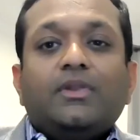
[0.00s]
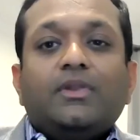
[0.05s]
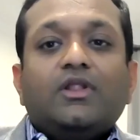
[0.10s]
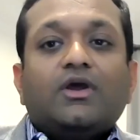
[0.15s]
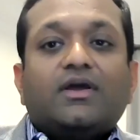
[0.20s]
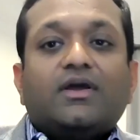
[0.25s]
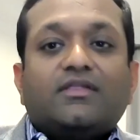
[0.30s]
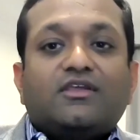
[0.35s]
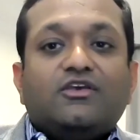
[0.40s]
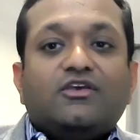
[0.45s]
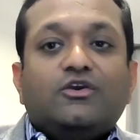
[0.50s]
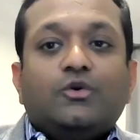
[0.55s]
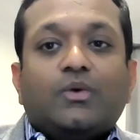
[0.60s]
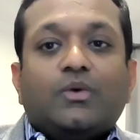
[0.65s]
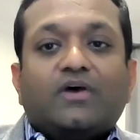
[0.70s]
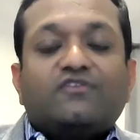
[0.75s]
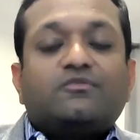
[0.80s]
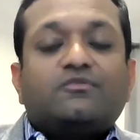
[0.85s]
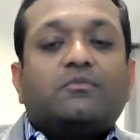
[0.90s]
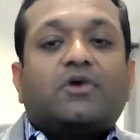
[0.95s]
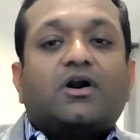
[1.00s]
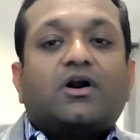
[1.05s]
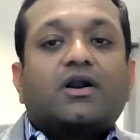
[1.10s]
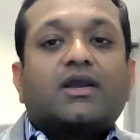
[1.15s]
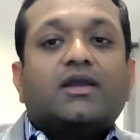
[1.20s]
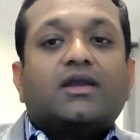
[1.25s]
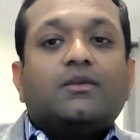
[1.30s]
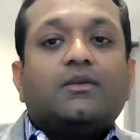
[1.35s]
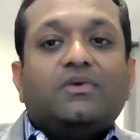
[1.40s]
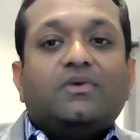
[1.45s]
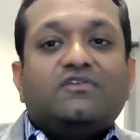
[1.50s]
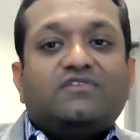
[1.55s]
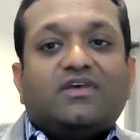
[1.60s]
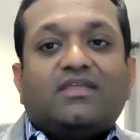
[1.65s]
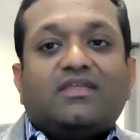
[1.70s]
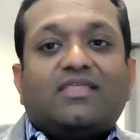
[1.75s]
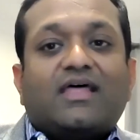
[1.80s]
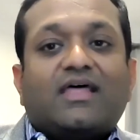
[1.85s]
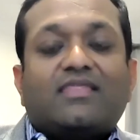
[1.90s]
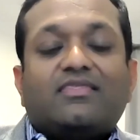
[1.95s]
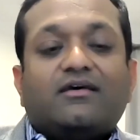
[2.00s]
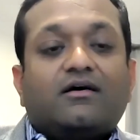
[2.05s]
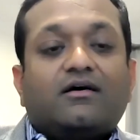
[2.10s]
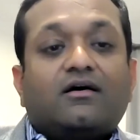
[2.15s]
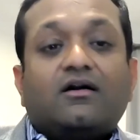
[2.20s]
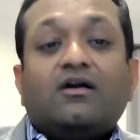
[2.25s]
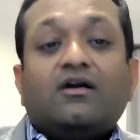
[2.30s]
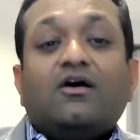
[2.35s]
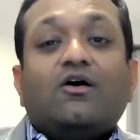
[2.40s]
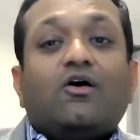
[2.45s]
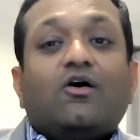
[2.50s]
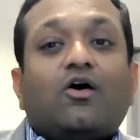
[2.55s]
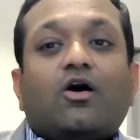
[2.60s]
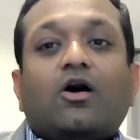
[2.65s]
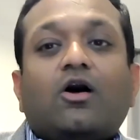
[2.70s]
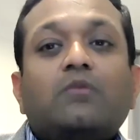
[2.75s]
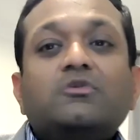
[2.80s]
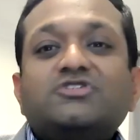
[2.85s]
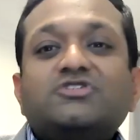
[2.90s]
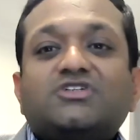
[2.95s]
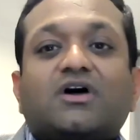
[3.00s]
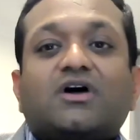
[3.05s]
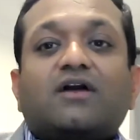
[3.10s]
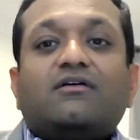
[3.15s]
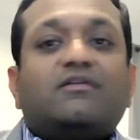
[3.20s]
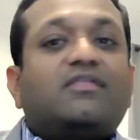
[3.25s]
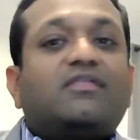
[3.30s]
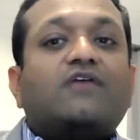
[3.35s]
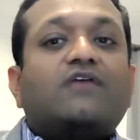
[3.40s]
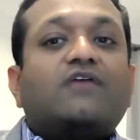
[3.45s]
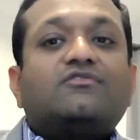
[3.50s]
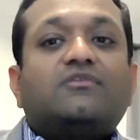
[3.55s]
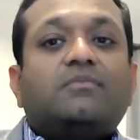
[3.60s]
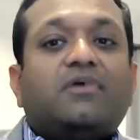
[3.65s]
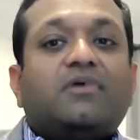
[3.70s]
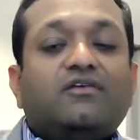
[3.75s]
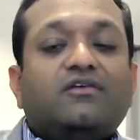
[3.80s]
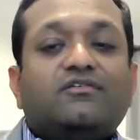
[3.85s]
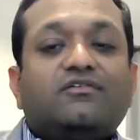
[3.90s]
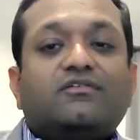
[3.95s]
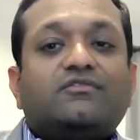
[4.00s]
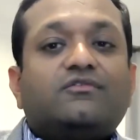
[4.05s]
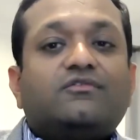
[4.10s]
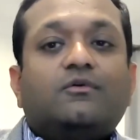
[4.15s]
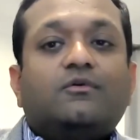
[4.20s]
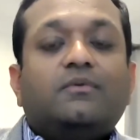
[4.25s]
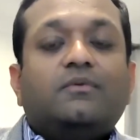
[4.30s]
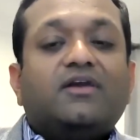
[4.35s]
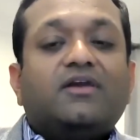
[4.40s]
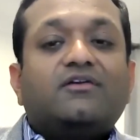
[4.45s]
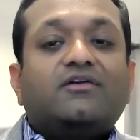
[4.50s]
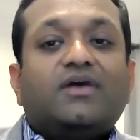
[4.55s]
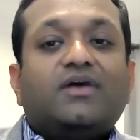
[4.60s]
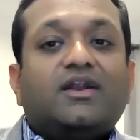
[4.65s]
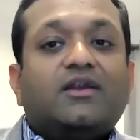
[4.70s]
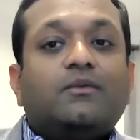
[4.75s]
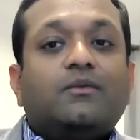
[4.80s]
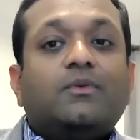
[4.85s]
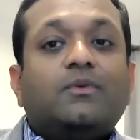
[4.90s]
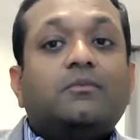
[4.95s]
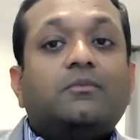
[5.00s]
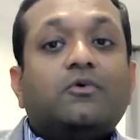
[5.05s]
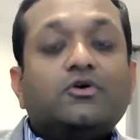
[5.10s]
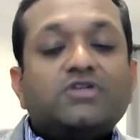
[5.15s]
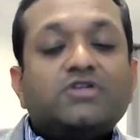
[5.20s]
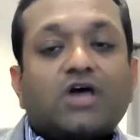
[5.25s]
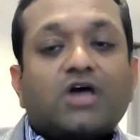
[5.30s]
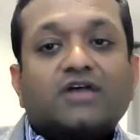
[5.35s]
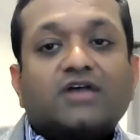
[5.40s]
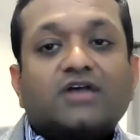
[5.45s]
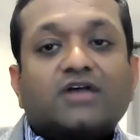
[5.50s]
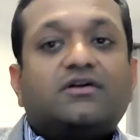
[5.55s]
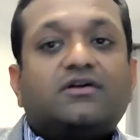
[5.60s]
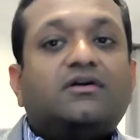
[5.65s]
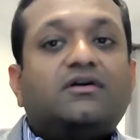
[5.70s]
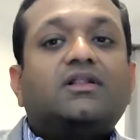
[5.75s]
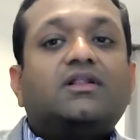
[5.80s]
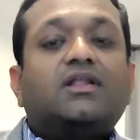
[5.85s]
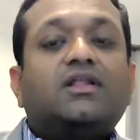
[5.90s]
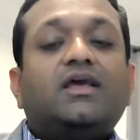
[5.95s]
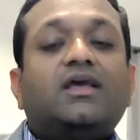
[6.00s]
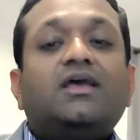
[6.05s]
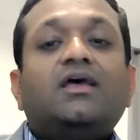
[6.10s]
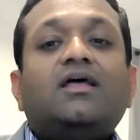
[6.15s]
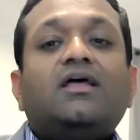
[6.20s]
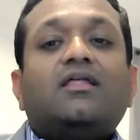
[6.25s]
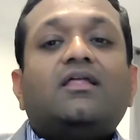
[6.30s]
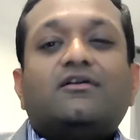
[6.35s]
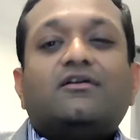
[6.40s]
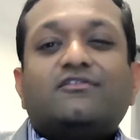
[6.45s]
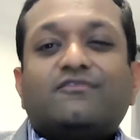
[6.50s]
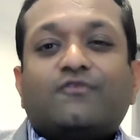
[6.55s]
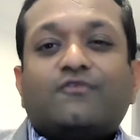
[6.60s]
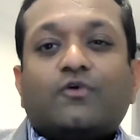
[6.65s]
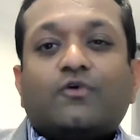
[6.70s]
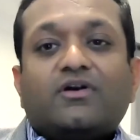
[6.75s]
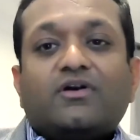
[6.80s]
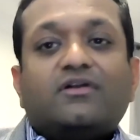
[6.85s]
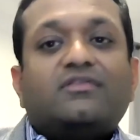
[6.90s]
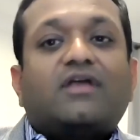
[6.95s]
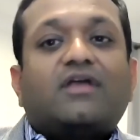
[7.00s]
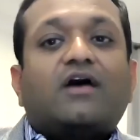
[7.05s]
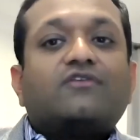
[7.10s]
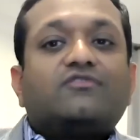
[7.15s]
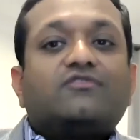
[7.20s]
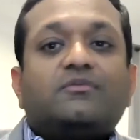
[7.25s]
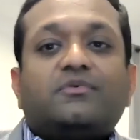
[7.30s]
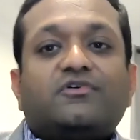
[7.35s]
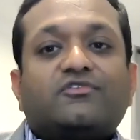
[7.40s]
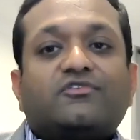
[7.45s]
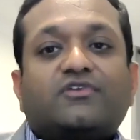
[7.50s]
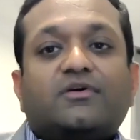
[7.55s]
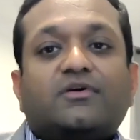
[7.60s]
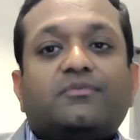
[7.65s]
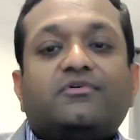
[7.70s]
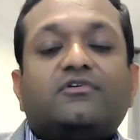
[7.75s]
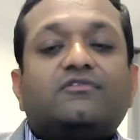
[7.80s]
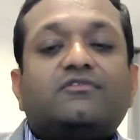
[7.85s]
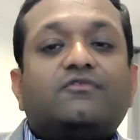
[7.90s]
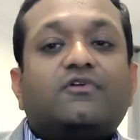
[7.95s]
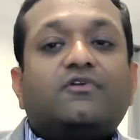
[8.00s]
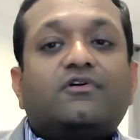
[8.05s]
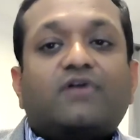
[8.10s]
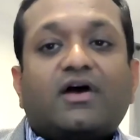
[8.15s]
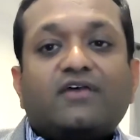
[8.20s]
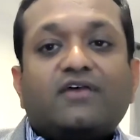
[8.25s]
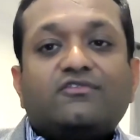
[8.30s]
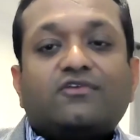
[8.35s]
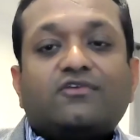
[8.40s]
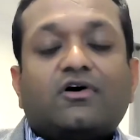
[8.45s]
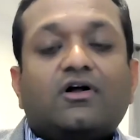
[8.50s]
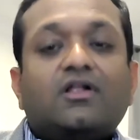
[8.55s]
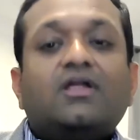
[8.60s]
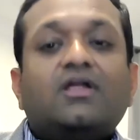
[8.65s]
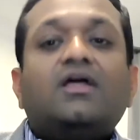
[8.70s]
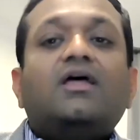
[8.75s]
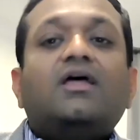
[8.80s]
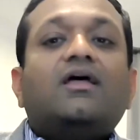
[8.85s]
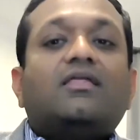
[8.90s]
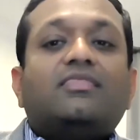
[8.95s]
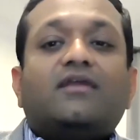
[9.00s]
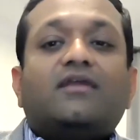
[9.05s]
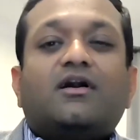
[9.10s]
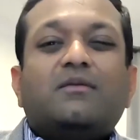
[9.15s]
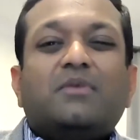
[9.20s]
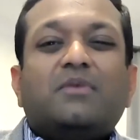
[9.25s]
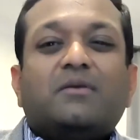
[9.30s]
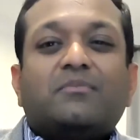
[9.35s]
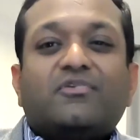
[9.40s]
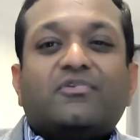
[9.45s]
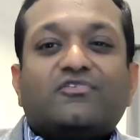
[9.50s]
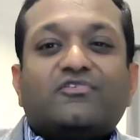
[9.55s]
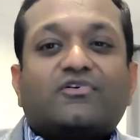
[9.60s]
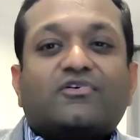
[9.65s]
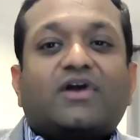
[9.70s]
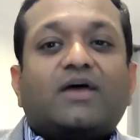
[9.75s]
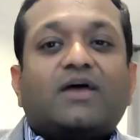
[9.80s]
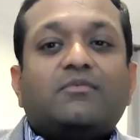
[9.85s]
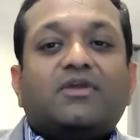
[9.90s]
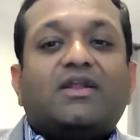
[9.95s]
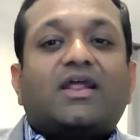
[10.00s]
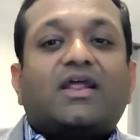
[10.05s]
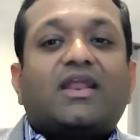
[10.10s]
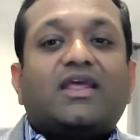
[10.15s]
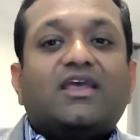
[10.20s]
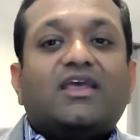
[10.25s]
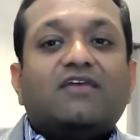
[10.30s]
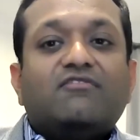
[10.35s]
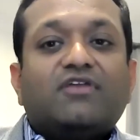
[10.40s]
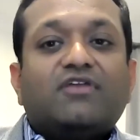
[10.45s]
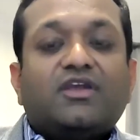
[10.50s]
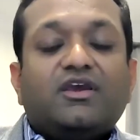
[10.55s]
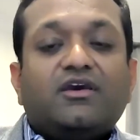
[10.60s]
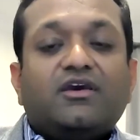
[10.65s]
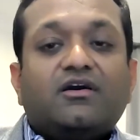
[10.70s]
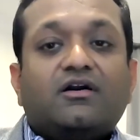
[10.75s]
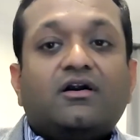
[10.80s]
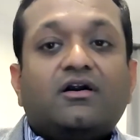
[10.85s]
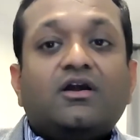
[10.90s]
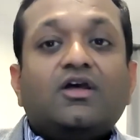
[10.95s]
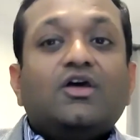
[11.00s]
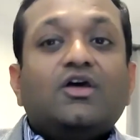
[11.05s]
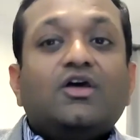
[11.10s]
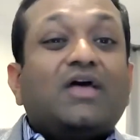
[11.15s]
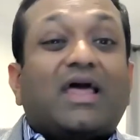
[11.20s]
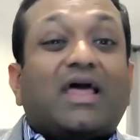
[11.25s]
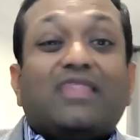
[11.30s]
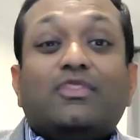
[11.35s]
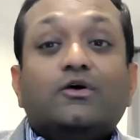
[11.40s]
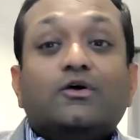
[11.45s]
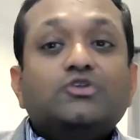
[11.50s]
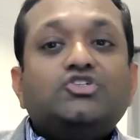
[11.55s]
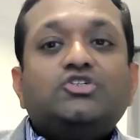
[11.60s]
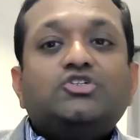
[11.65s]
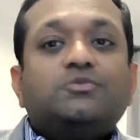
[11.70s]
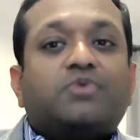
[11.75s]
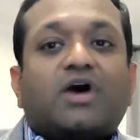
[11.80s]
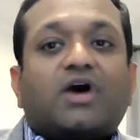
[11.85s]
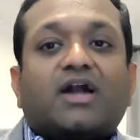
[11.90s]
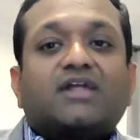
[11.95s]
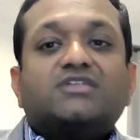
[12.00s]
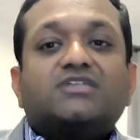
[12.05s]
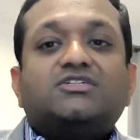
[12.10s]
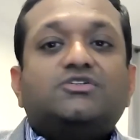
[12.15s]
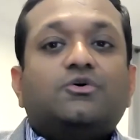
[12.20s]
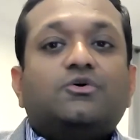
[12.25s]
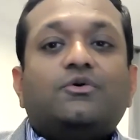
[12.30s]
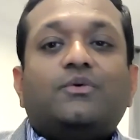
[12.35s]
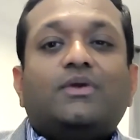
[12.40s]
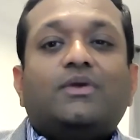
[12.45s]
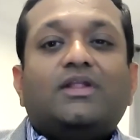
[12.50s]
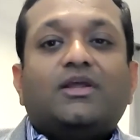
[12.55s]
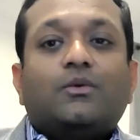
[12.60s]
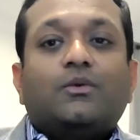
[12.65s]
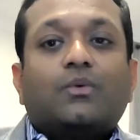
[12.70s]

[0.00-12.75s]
we look at the US market, we see that there are almost 100,000 patients who are being treated with Botox currently. There's 400,000 prescriptions for Drysol that are being prescribed in any given year, and those two products don't really